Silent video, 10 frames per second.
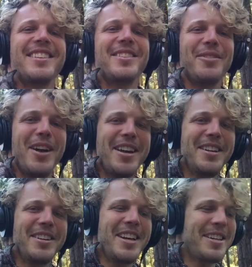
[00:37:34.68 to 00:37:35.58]
Right?
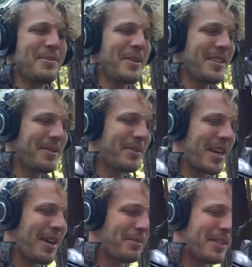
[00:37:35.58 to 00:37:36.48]
Yeah, it's been some
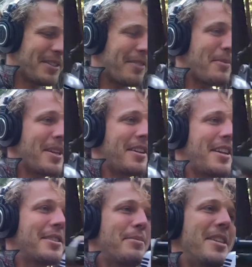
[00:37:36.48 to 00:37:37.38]
time since I've been in
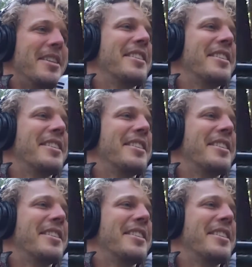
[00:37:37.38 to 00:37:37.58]
SB.